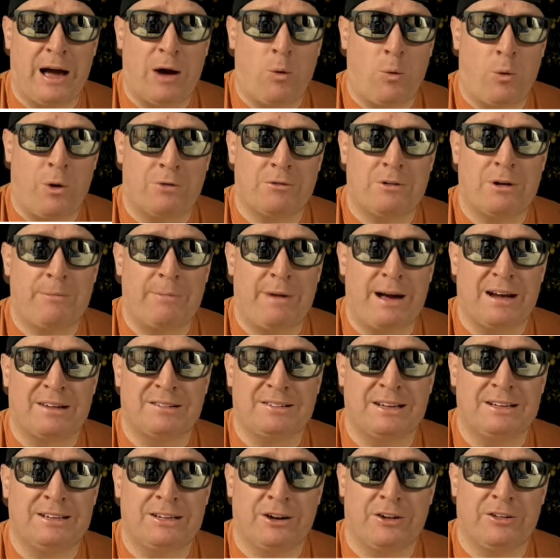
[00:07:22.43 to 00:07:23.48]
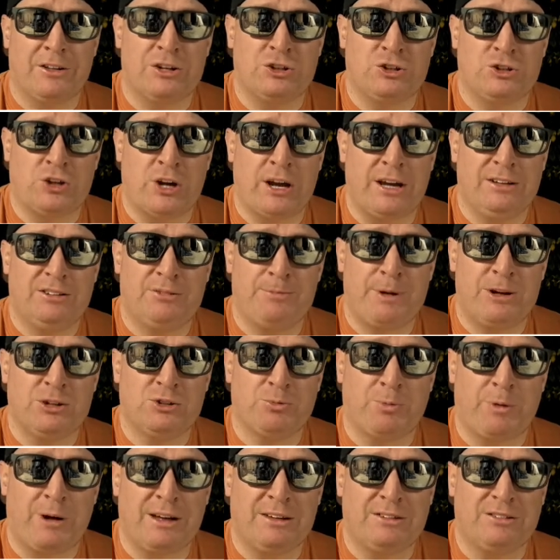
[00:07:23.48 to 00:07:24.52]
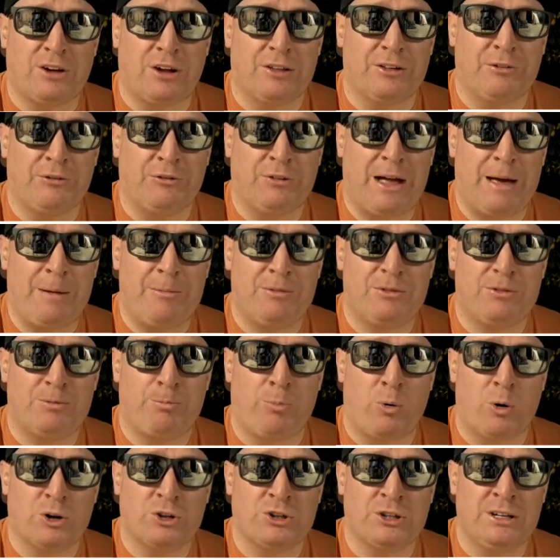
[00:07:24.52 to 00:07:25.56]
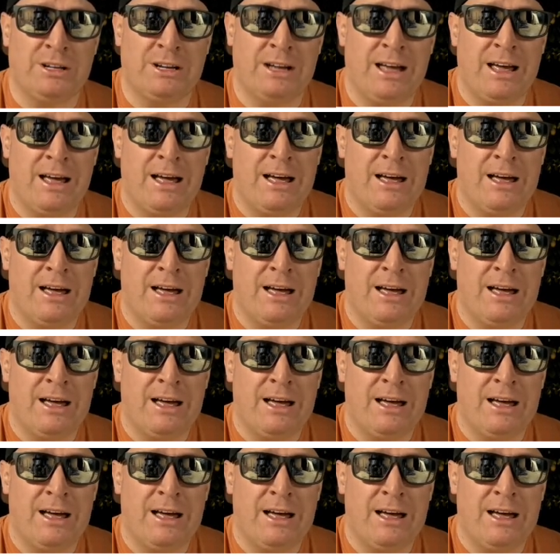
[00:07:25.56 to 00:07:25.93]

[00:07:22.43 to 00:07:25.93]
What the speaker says: 1 rep max I did on the chains bench press on the flat portion.